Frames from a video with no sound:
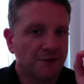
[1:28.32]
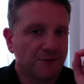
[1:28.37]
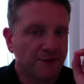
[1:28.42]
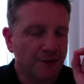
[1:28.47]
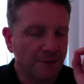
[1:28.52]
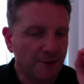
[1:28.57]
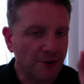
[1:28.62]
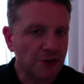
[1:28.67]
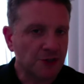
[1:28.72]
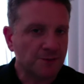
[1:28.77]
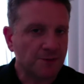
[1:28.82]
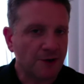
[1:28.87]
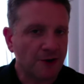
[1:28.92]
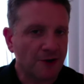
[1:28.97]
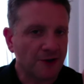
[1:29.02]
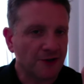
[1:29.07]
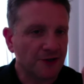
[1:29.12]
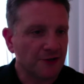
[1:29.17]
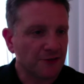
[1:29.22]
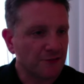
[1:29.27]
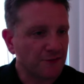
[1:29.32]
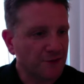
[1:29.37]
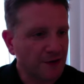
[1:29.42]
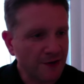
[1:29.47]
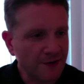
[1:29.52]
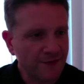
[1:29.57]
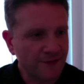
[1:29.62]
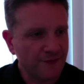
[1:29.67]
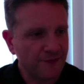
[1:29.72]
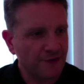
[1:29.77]
for the most part, there's
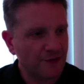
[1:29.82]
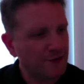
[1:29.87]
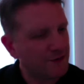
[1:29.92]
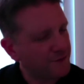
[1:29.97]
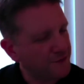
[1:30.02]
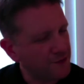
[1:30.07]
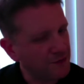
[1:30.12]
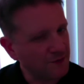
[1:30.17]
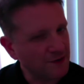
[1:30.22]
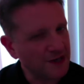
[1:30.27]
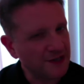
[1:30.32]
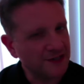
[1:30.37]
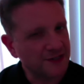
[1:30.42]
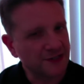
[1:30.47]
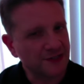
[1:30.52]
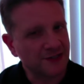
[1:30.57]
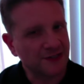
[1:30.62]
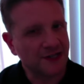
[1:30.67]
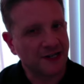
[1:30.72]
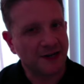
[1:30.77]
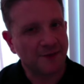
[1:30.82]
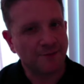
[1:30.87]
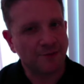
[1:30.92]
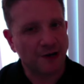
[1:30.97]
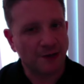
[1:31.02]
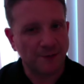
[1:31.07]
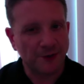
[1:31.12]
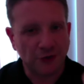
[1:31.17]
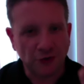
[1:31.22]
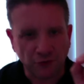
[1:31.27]
very, very few reasons that I
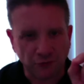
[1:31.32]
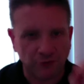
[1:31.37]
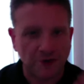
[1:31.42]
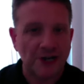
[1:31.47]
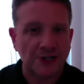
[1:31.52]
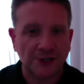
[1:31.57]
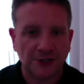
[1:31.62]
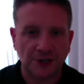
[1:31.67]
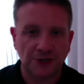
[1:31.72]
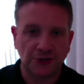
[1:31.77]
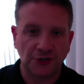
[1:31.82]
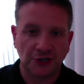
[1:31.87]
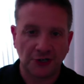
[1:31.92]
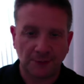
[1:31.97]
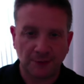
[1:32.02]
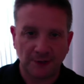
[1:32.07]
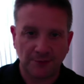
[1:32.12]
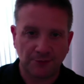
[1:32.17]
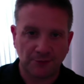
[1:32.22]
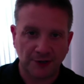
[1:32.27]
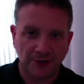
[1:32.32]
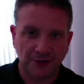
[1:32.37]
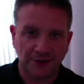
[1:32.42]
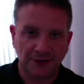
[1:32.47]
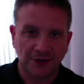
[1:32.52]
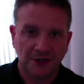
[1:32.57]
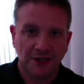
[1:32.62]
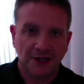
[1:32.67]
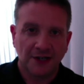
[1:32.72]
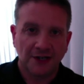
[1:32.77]
probably could research and come up with
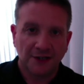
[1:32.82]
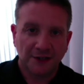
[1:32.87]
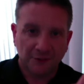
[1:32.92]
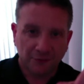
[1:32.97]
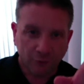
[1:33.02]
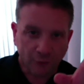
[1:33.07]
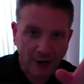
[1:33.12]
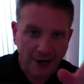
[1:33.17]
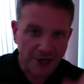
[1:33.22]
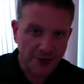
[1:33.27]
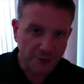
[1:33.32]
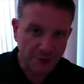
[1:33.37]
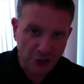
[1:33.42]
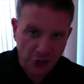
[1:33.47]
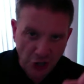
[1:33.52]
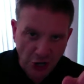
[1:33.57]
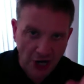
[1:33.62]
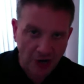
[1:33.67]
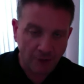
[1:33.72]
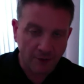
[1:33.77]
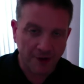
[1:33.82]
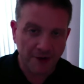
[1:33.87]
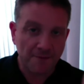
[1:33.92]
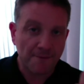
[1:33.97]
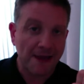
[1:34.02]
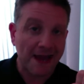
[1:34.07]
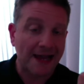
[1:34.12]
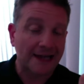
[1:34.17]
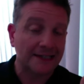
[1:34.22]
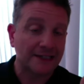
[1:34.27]
why you would not want to
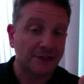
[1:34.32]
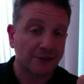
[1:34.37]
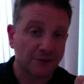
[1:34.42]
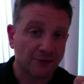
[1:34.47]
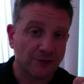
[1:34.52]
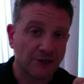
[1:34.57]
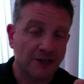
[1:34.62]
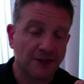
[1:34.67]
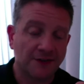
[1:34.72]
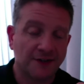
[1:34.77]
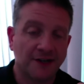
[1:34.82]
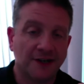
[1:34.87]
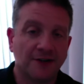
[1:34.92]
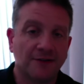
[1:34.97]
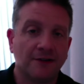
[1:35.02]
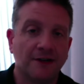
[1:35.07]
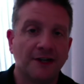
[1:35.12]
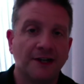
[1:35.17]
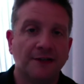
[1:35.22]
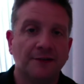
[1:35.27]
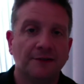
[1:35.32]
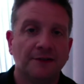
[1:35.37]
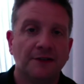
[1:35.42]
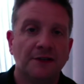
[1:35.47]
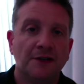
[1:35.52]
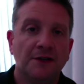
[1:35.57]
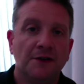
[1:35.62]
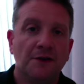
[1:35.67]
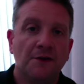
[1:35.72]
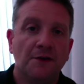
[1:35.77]
max out a Roth IRA.
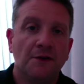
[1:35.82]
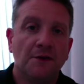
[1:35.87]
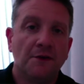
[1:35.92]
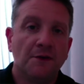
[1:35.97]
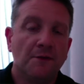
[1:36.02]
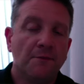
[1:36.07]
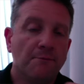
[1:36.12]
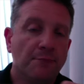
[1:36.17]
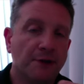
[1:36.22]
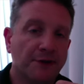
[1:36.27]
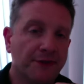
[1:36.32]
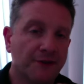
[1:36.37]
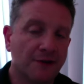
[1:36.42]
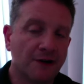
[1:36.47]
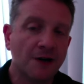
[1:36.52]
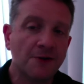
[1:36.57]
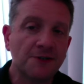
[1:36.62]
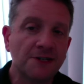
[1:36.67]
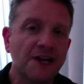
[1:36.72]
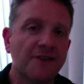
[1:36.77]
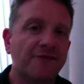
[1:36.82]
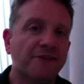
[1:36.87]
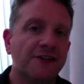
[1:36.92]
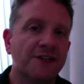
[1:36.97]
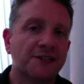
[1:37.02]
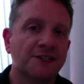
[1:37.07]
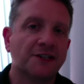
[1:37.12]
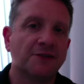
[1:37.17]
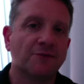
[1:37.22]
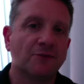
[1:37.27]
But there are definitely
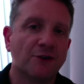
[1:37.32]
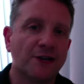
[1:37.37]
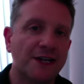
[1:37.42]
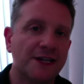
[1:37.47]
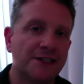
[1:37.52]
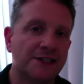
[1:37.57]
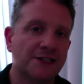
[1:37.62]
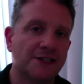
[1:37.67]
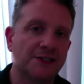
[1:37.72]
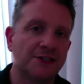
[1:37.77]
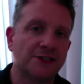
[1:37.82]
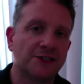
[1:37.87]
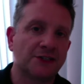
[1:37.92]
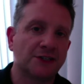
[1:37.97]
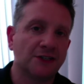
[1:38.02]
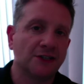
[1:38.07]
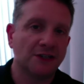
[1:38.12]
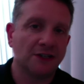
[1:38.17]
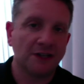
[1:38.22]
some reasons